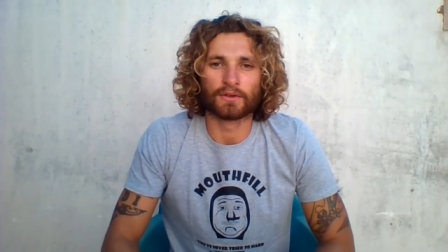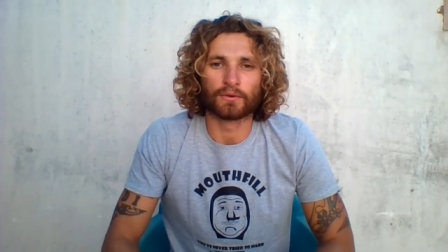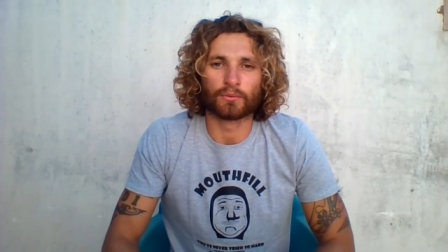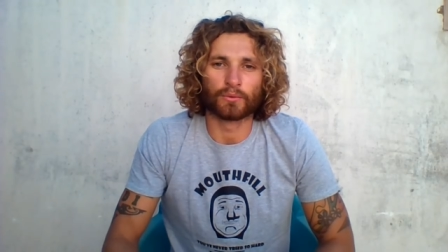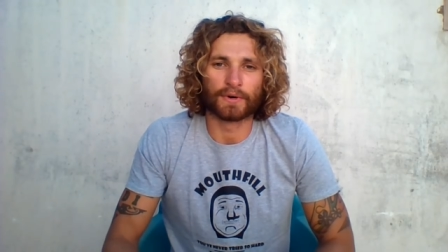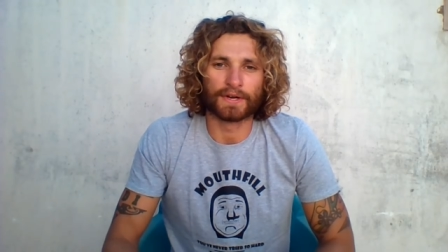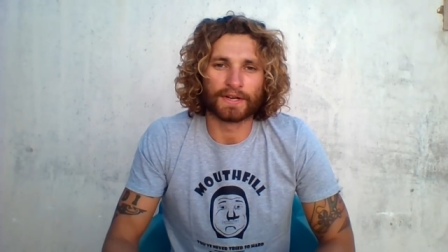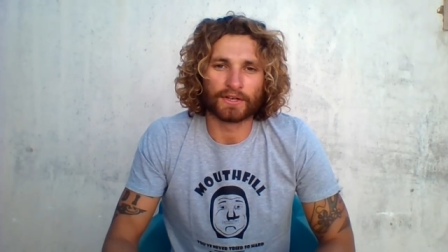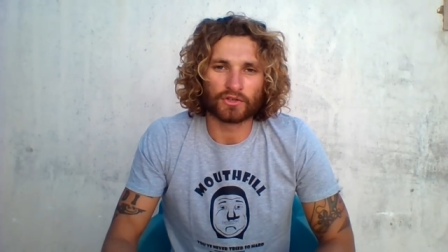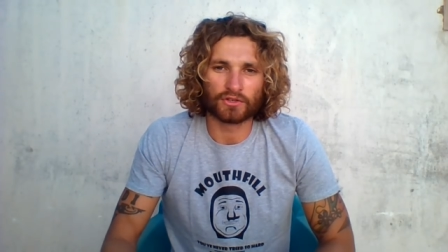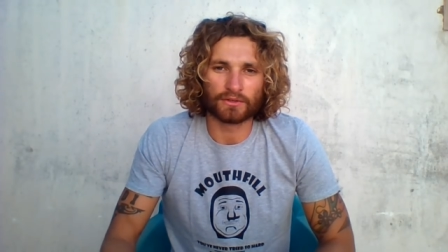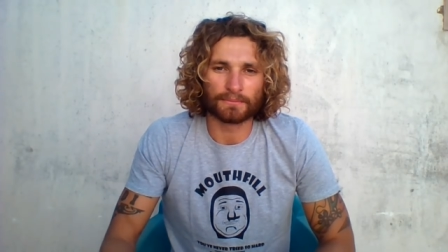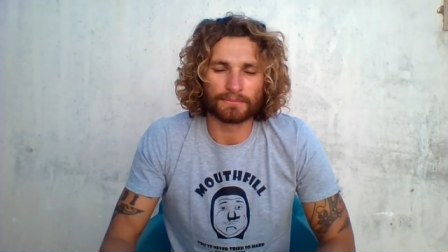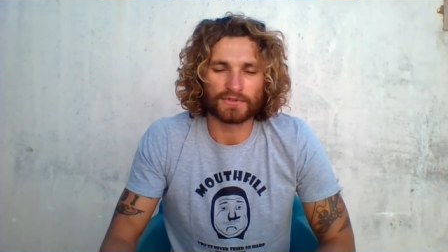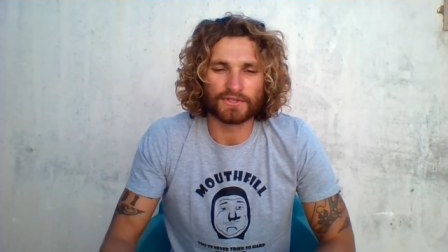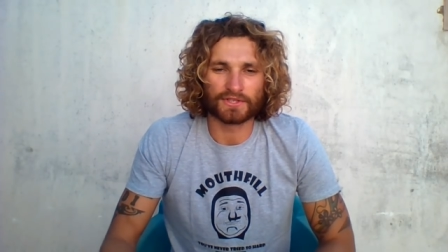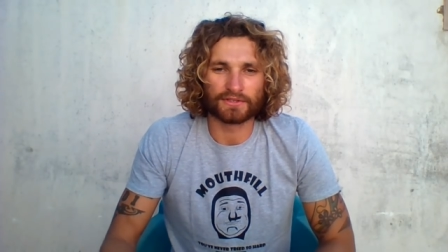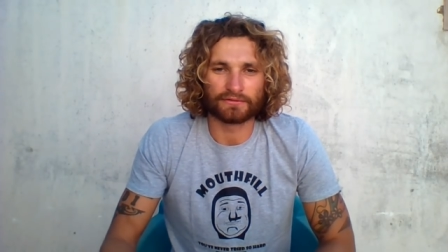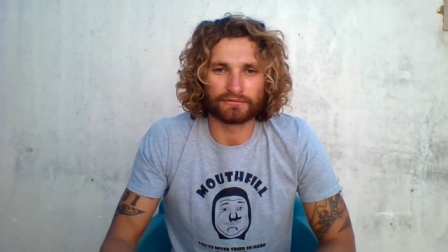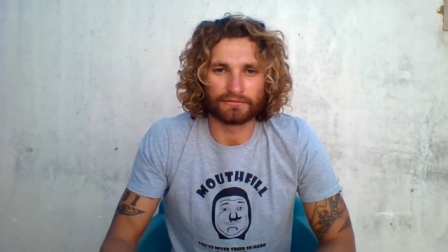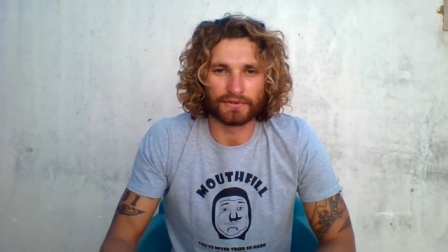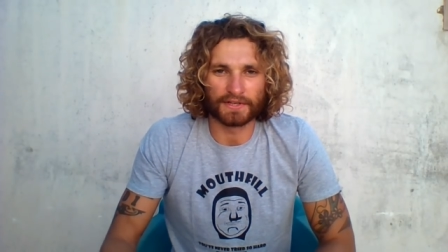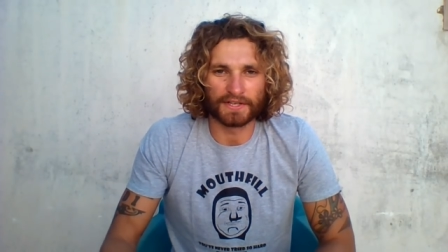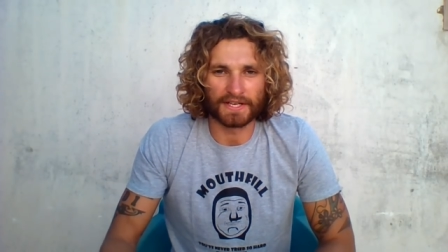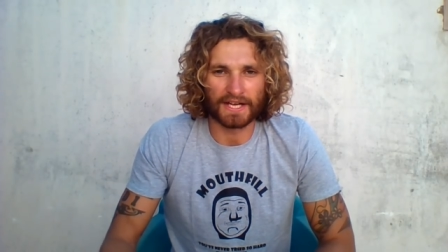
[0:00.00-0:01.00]
When it comes to
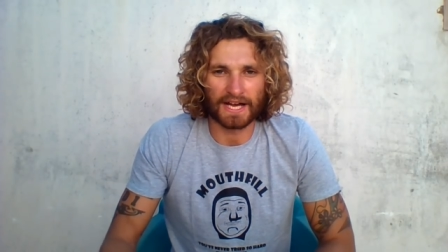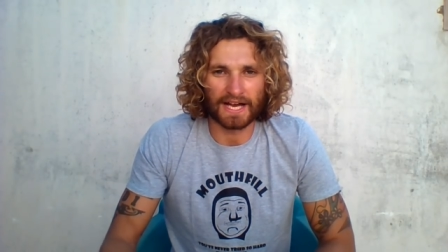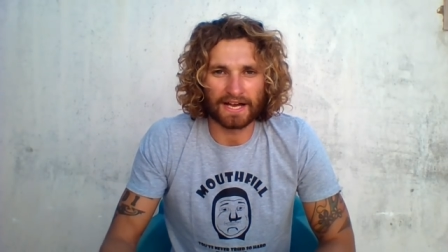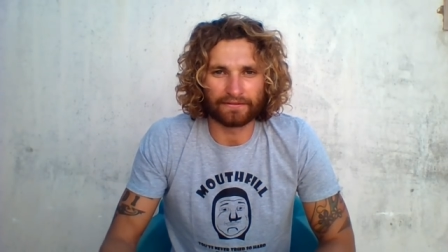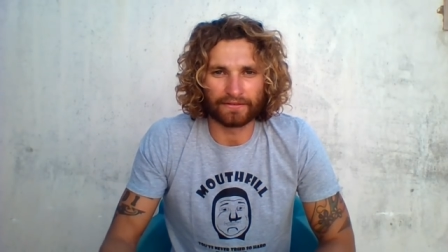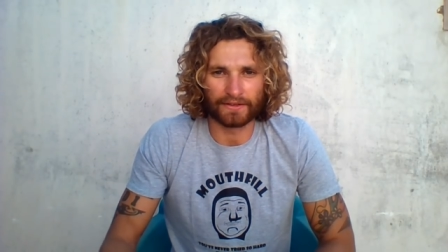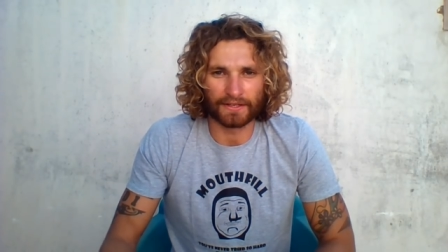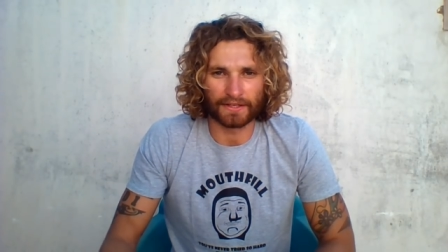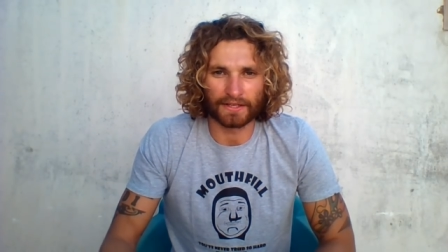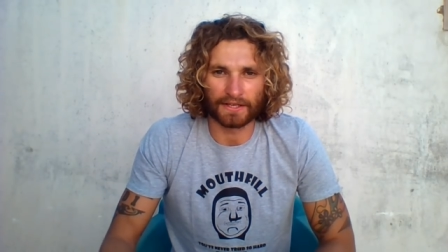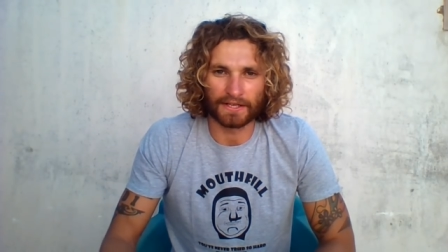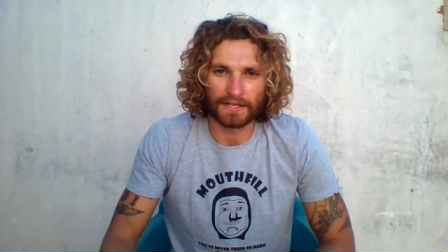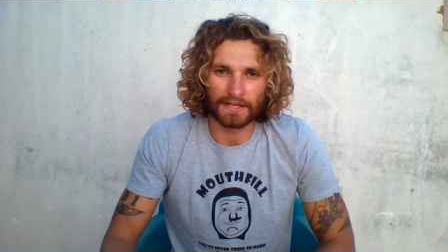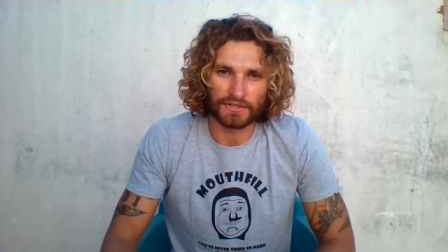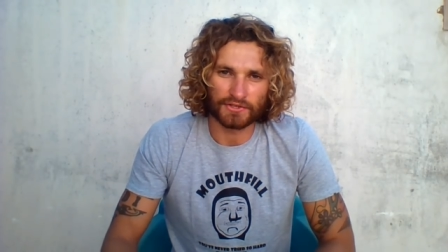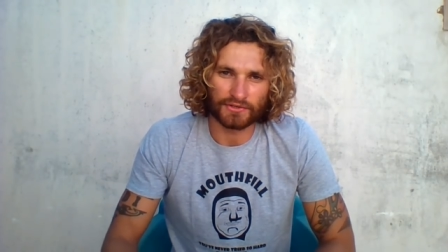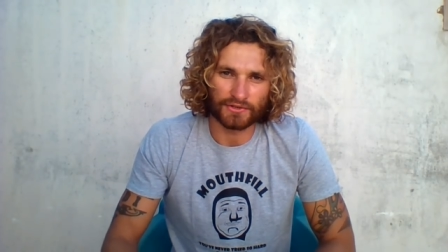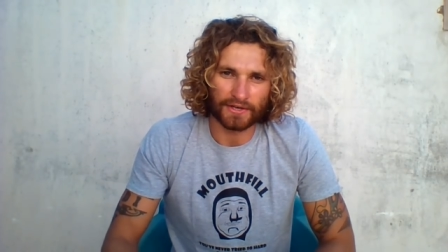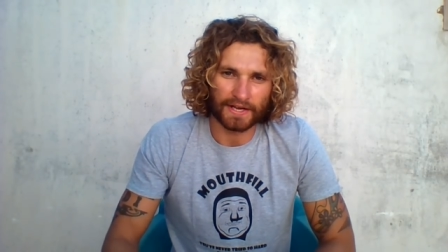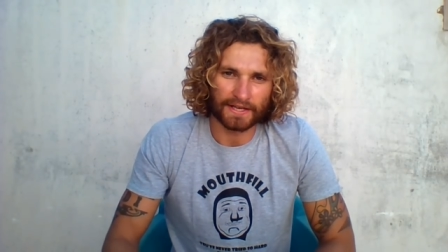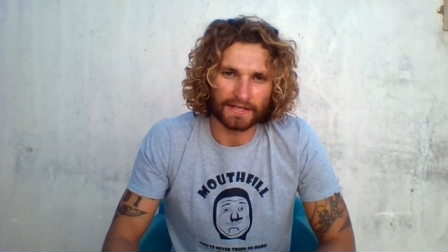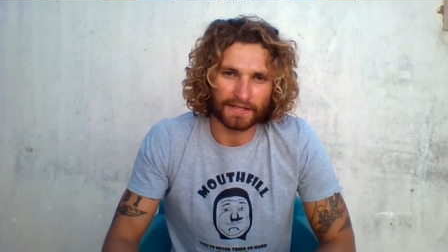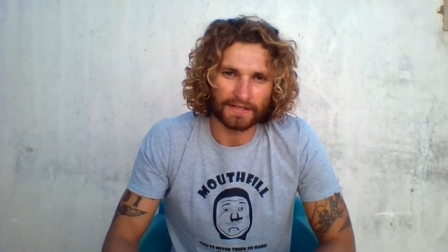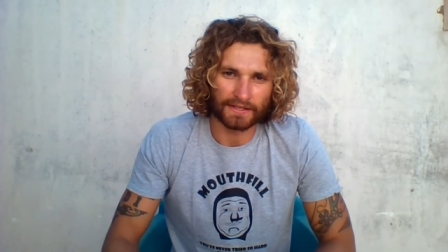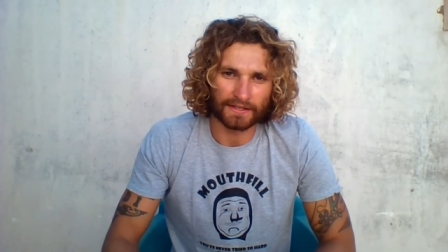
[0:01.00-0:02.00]
freediving, HIIT
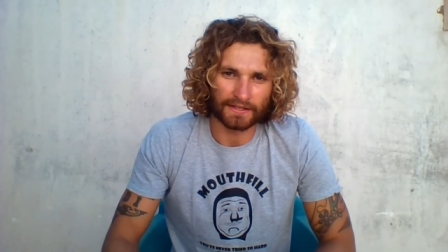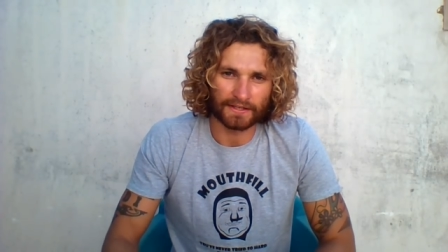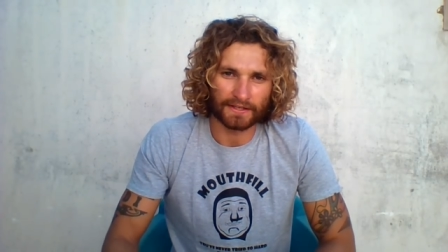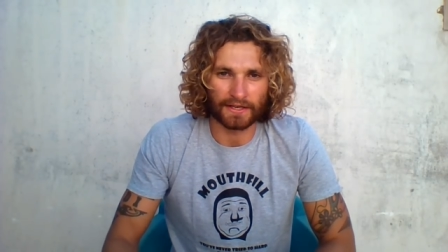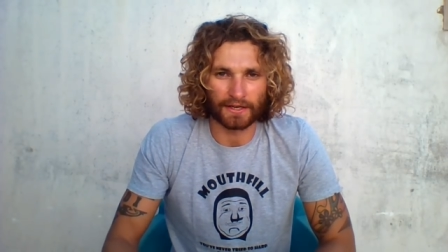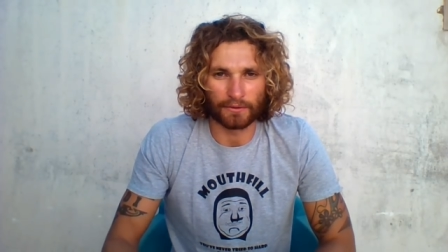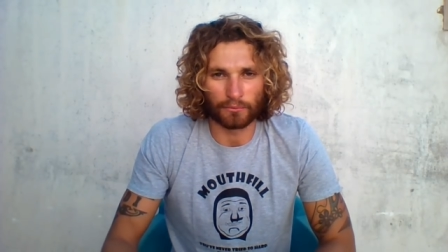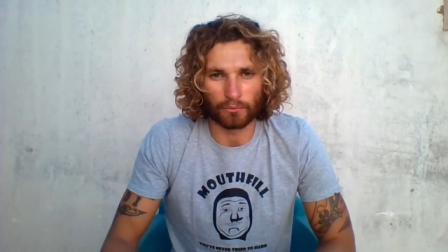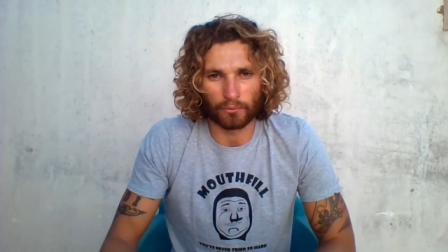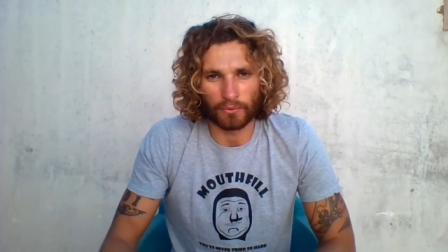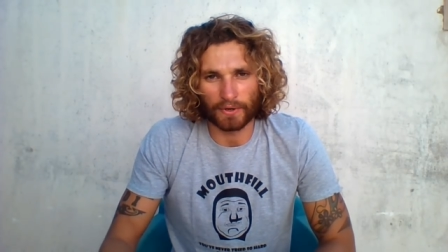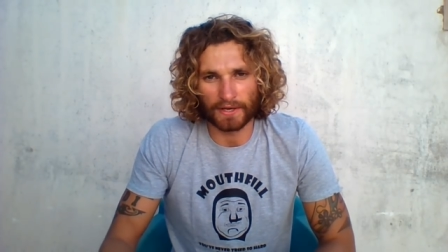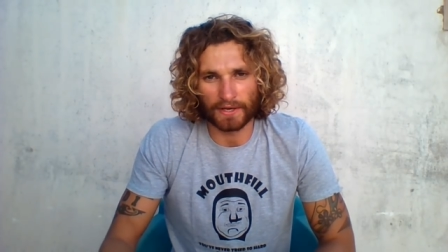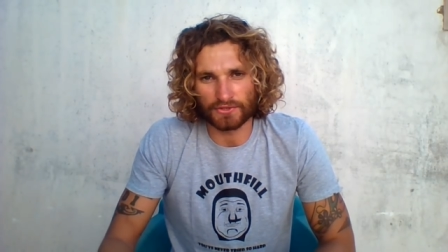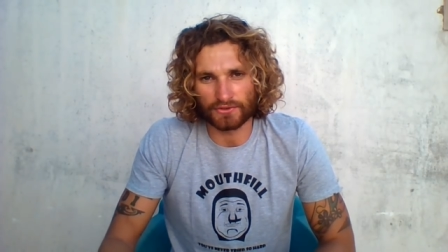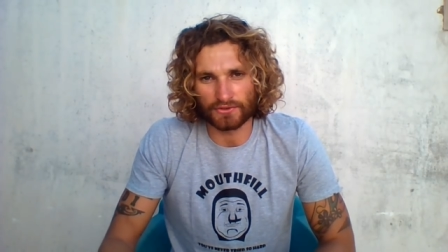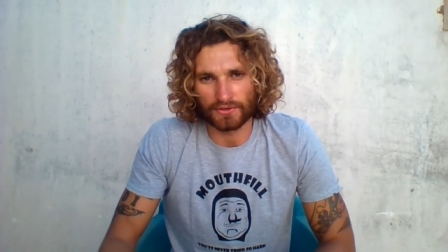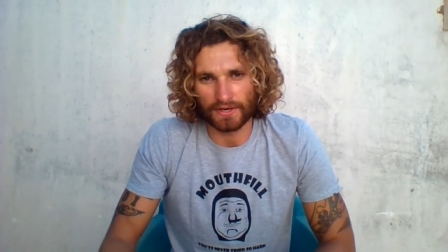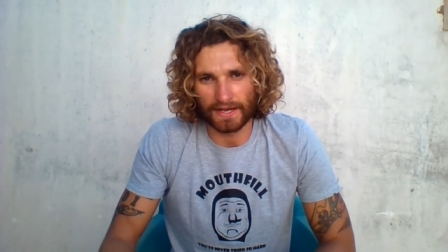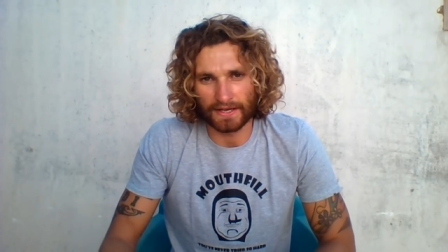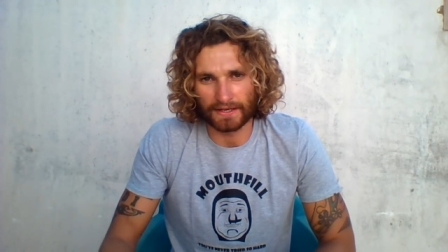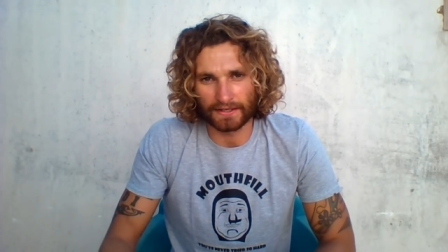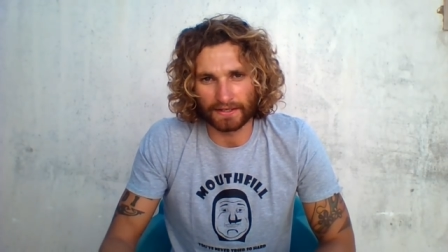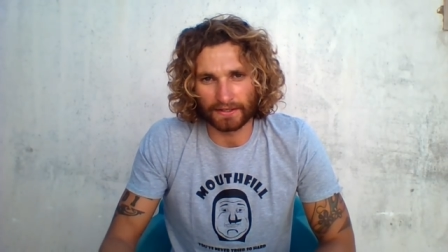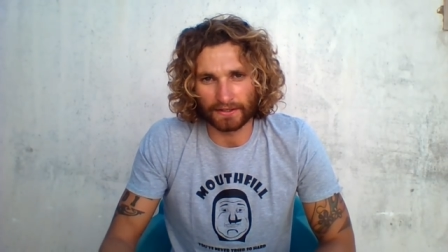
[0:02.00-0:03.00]
training and weight
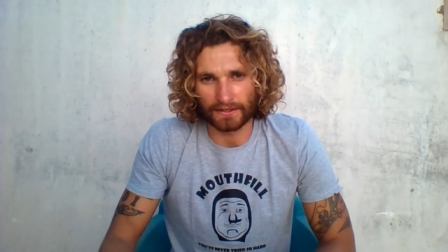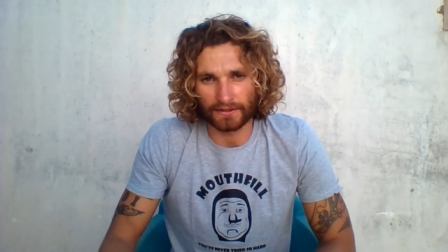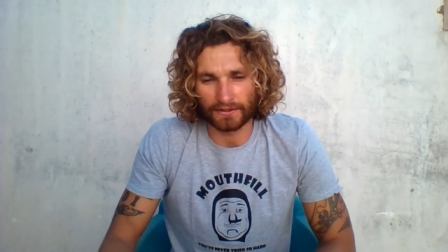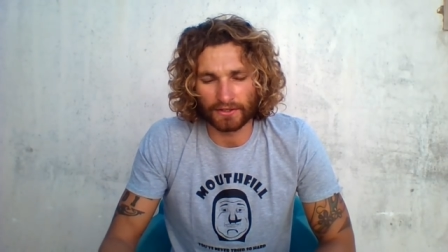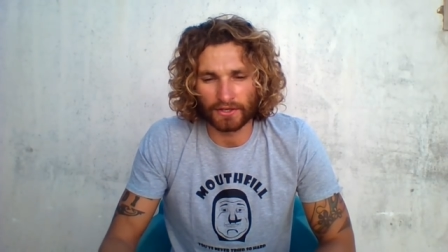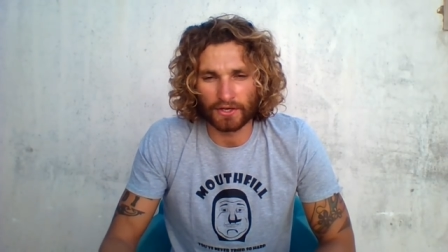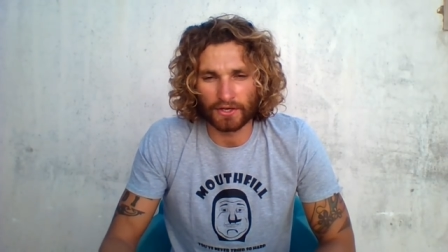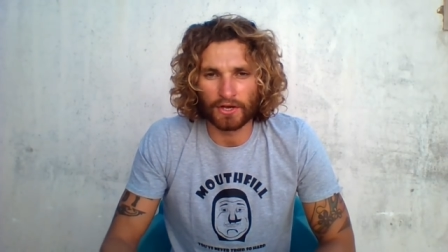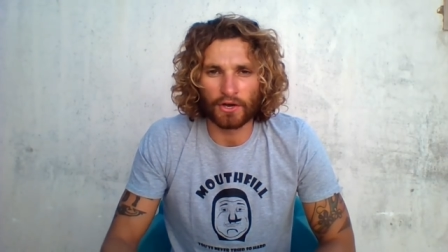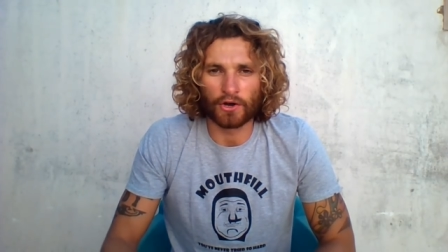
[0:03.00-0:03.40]
training